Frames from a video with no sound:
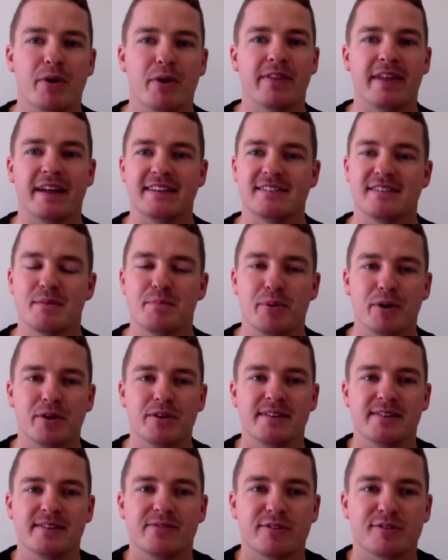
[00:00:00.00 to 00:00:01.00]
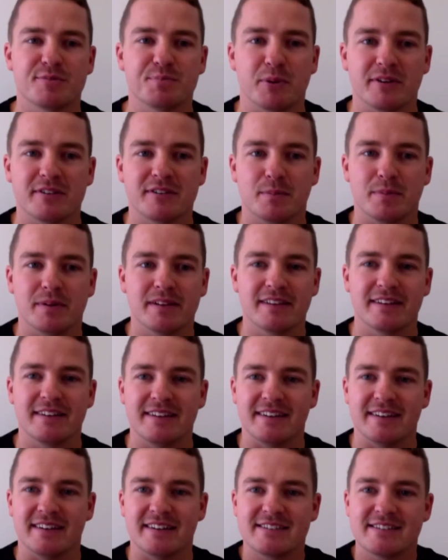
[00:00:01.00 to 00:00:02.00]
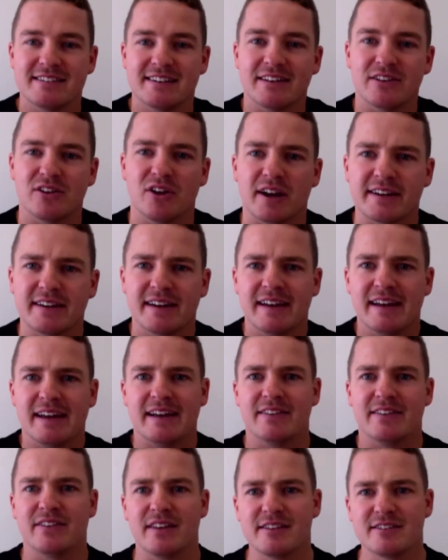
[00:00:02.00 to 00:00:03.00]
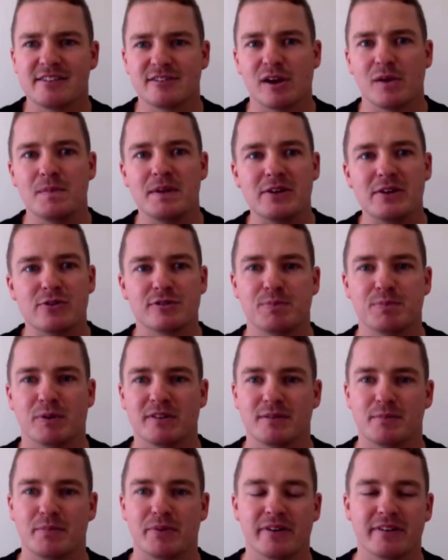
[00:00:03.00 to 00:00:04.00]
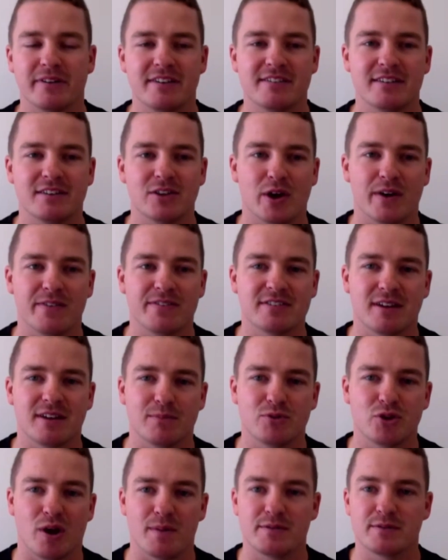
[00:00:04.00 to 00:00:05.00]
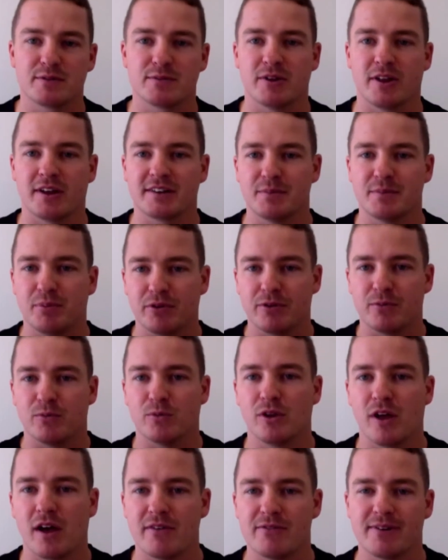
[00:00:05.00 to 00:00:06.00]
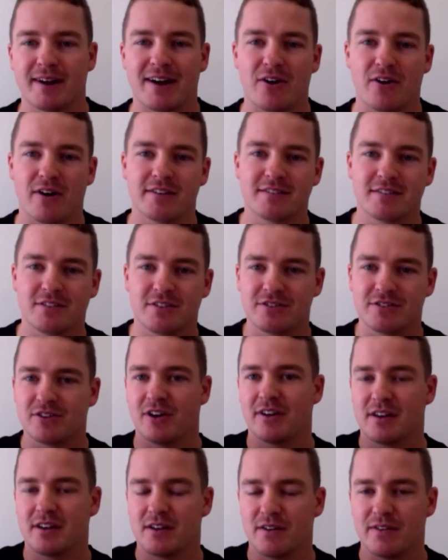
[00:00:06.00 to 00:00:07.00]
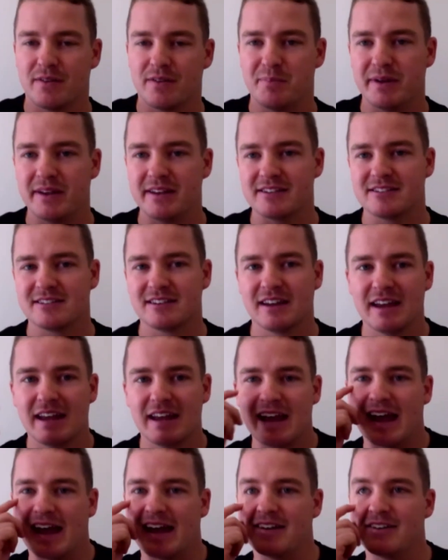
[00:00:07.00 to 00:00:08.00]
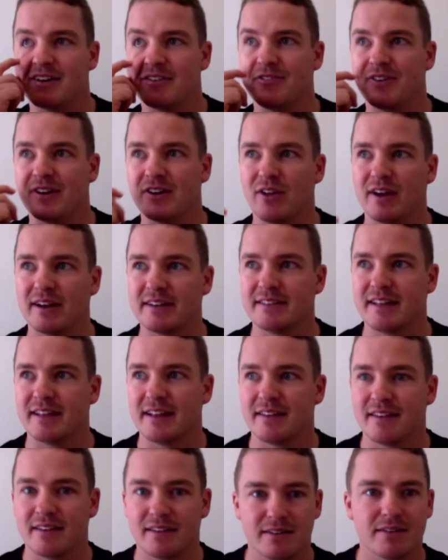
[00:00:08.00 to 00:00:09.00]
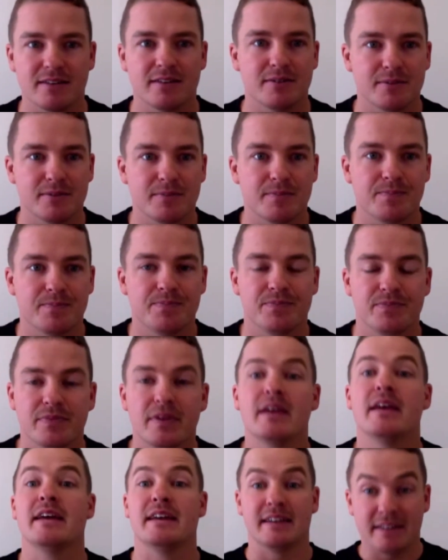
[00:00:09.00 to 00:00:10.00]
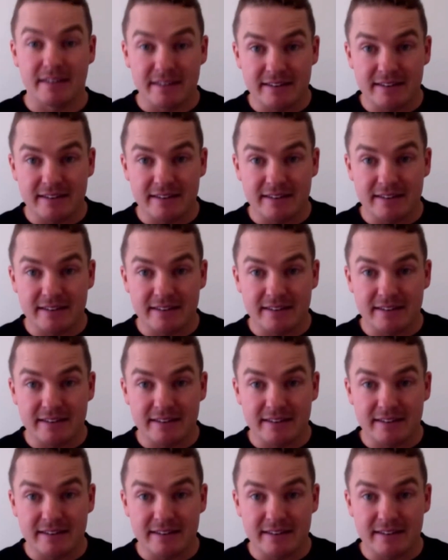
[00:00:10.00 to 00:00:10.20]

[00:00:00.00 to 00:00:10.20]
that's the burden of responsibility, isn't it? Like, there's so many responsibilities in life. Sometimes we like to put the wool over our eyes and just go get on the piss. Yeah, because you're like, I just can't deal with anything else. I'm